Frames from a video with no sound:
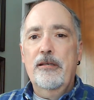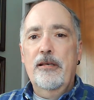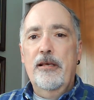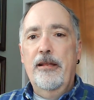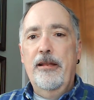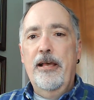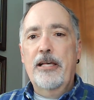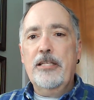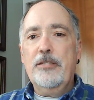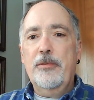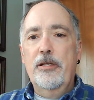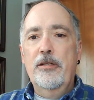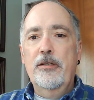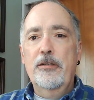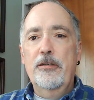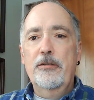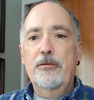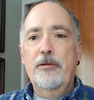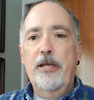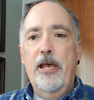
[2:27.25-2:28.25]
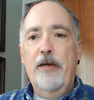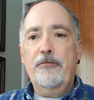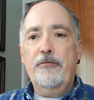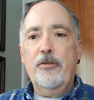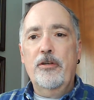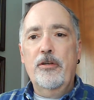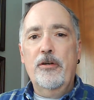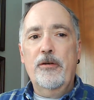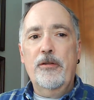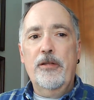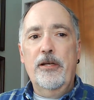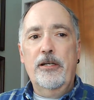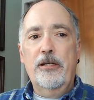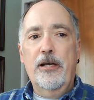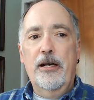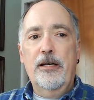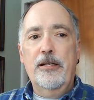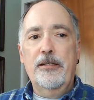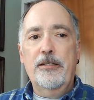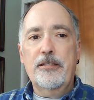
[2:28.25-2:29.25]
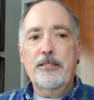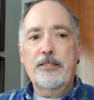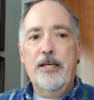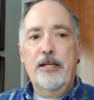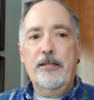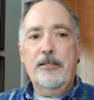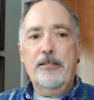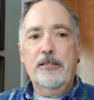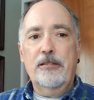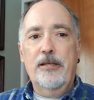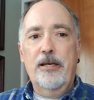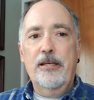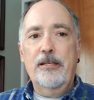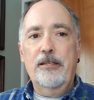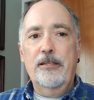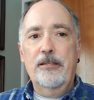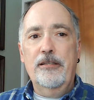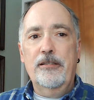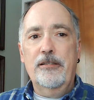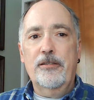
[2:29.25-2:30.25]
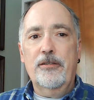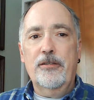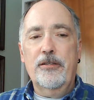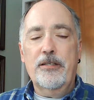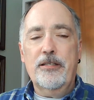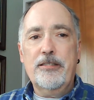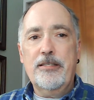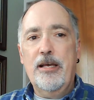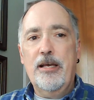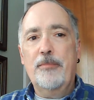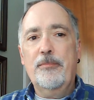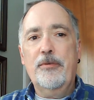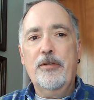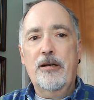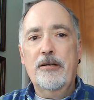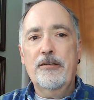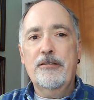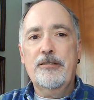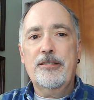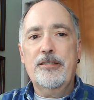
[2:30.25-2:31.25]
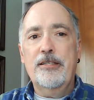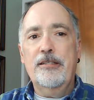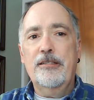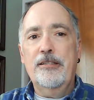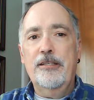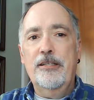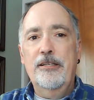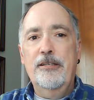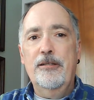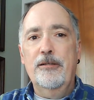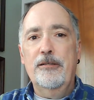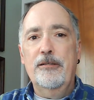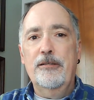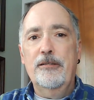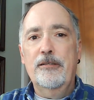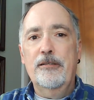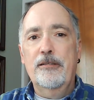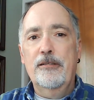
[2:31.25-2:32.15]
And as we do, we have to know that God does not delight in or accept our sin either.